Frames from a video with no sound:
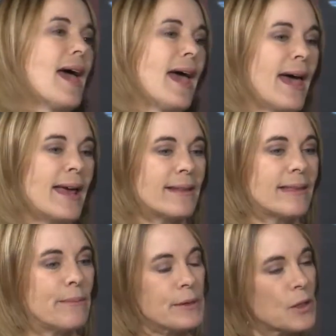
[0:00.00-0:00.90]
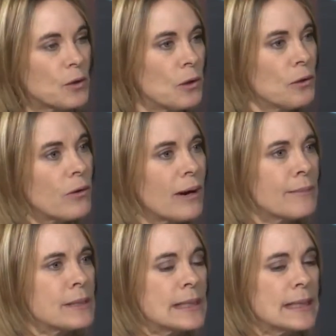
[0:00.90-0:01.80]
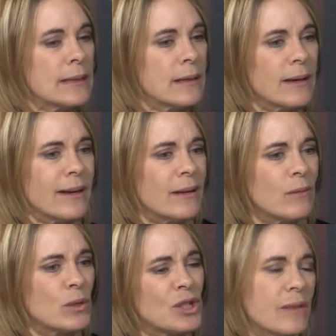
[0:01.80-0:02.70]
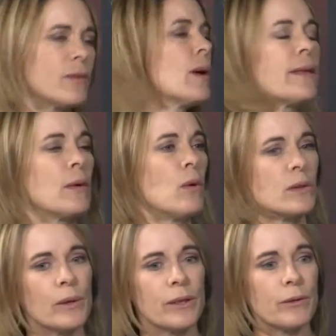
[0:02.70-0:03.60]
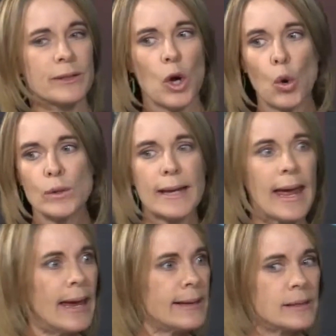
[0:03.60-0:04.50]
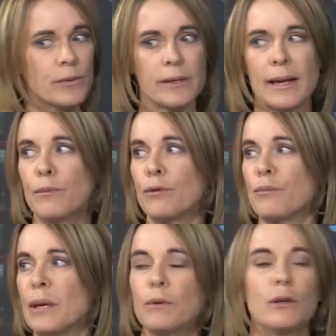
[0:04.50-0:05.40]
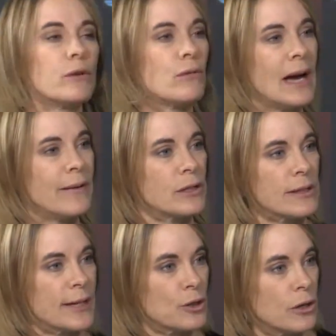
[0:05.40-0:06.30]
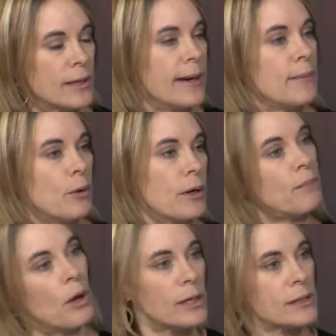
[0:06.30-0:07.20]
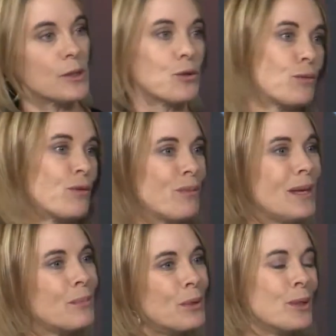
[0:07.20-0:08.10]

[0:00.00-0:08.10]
and they must secure the crime scene in whichever way they want, whether it's holding hands with a number of people who've arrived to say don't let anybody pass this group of people,